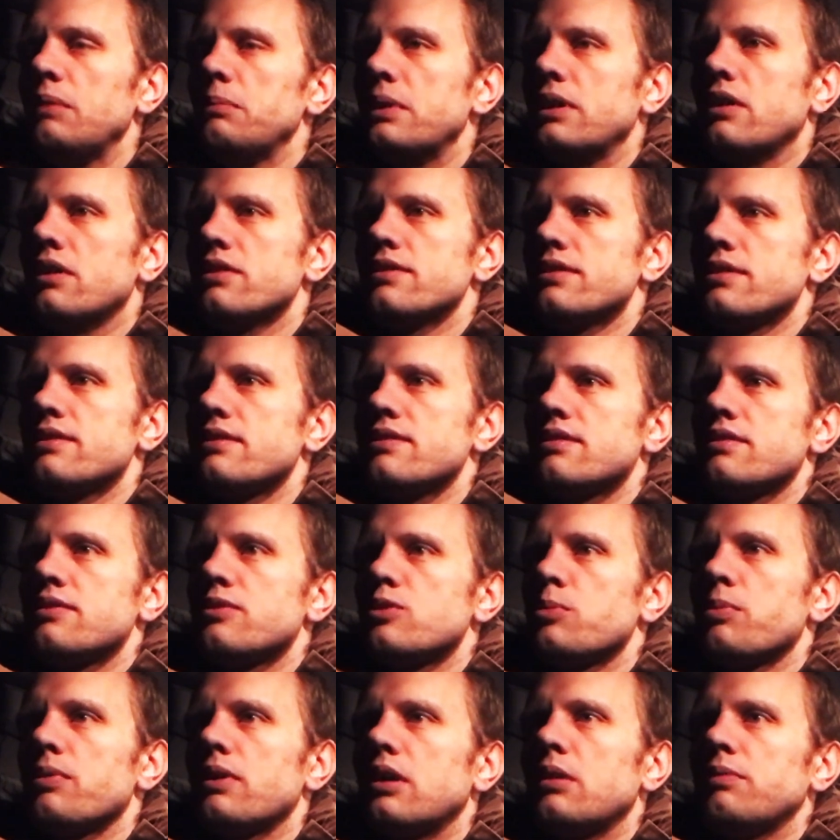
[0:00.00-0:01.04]
because it's a
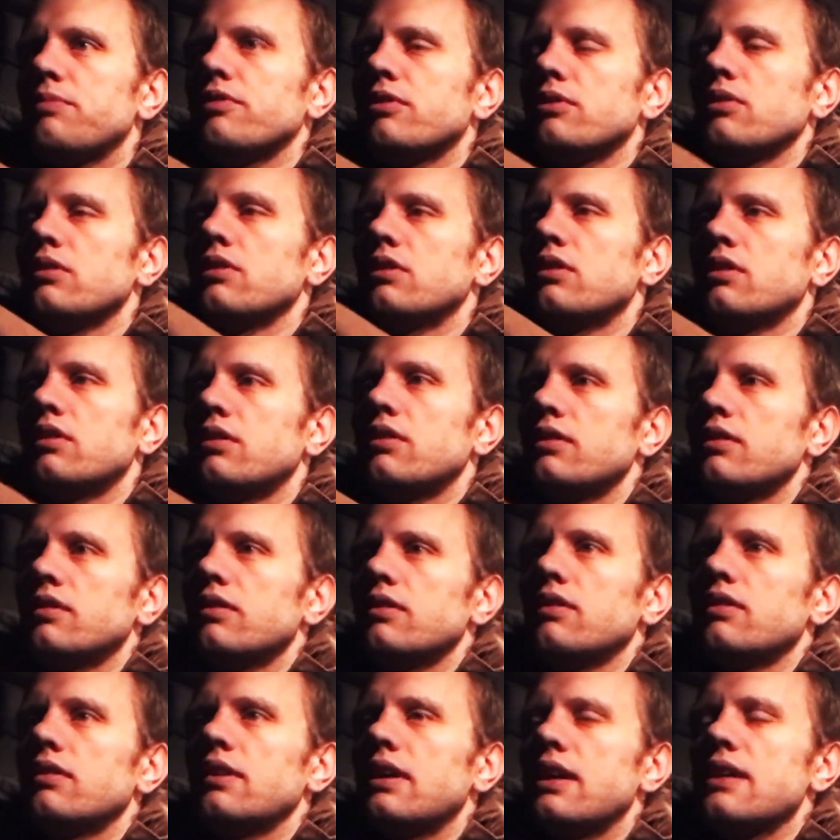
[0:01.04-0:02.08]
super helpful
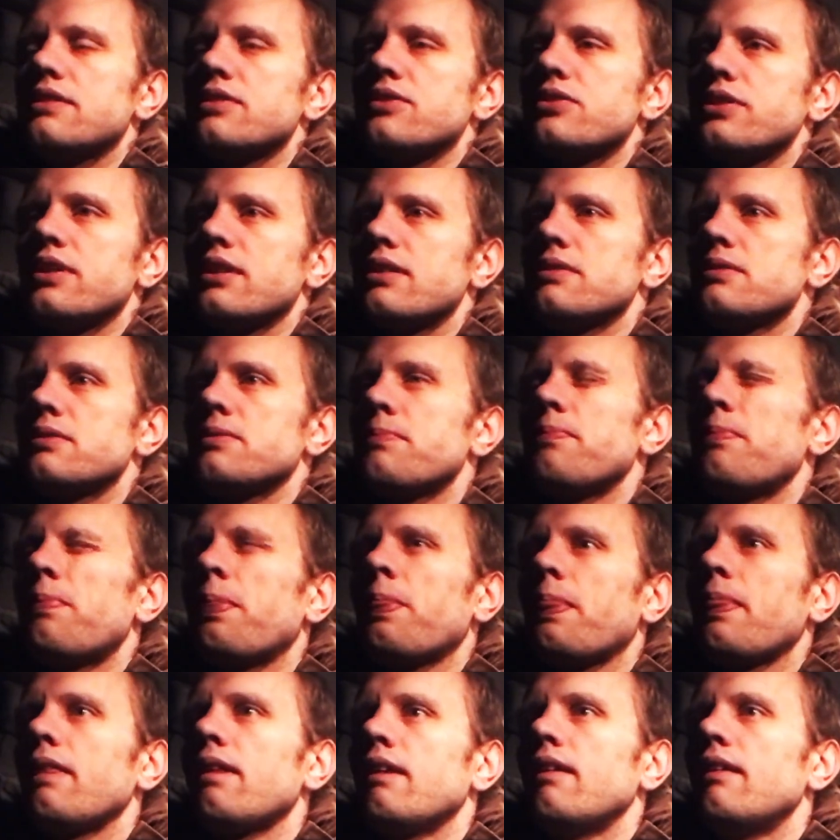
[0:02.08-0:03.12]
exercise.
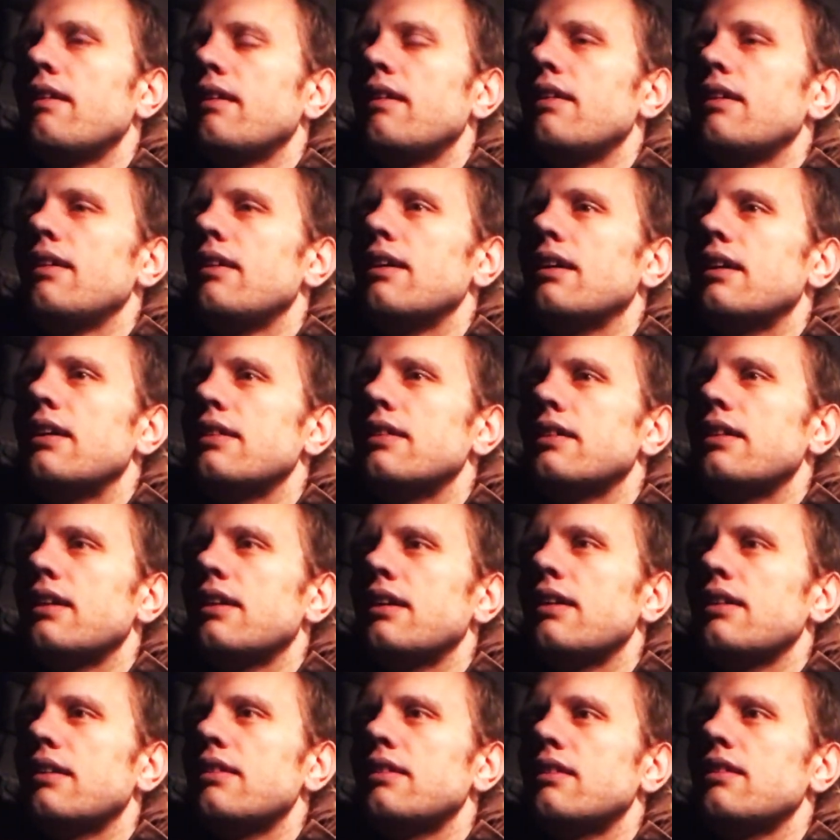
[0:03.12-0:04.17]
And
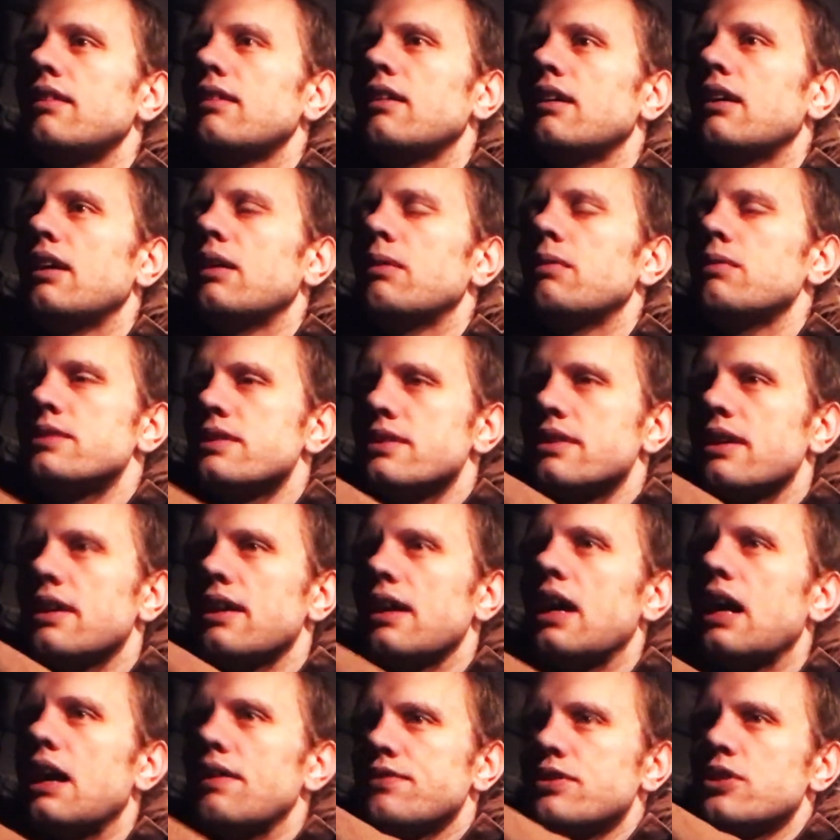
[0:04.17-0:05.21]
then I would say,
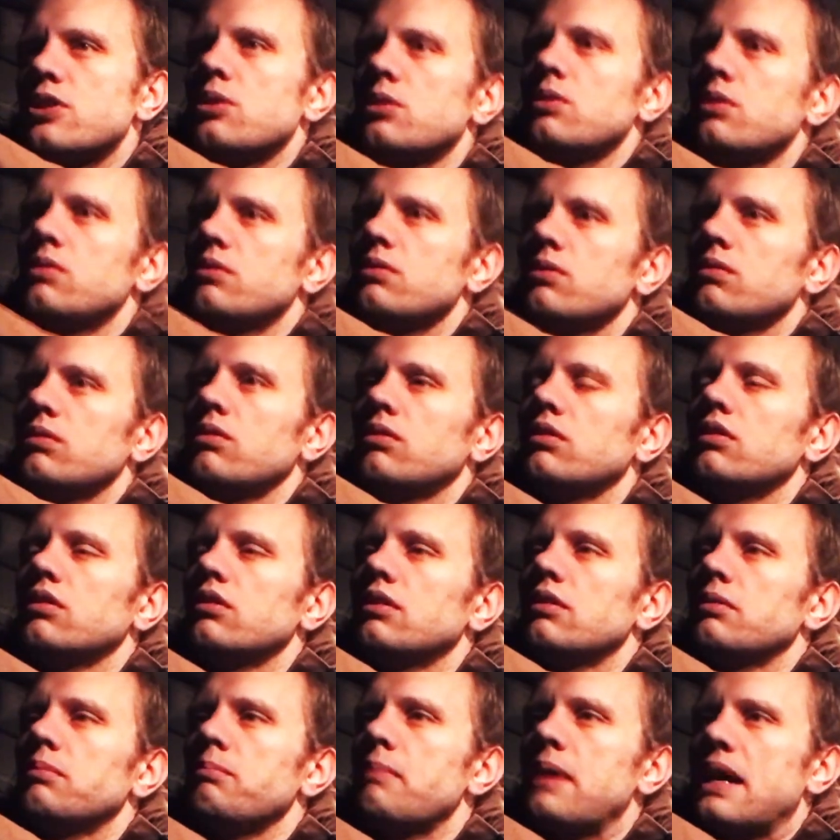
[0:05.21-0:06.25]
after you
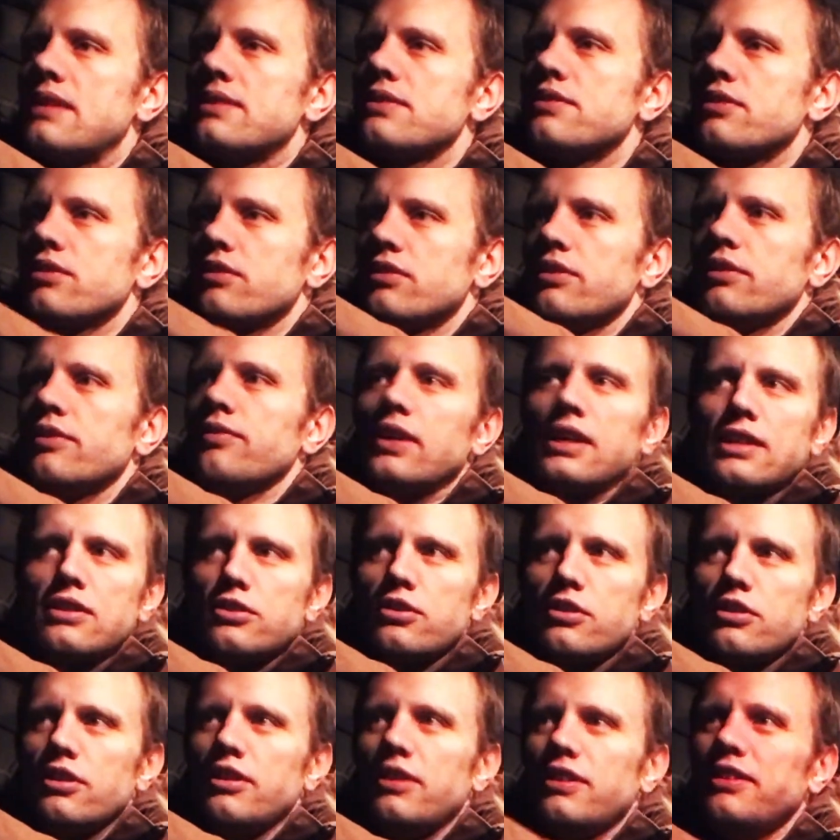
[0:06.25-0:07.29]
master the
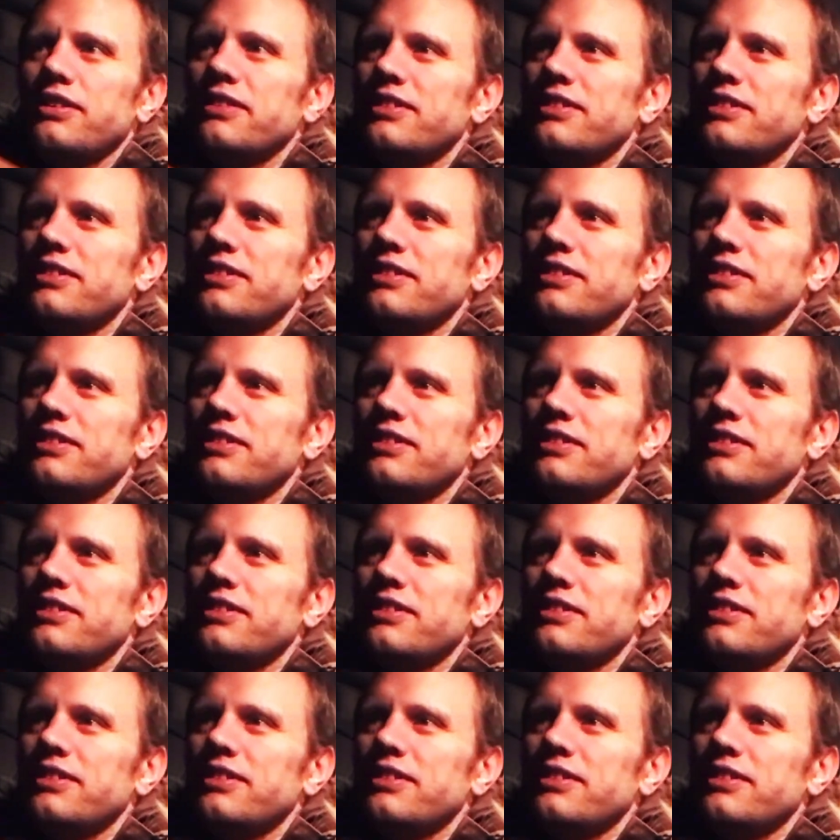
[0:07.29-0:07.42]
vector,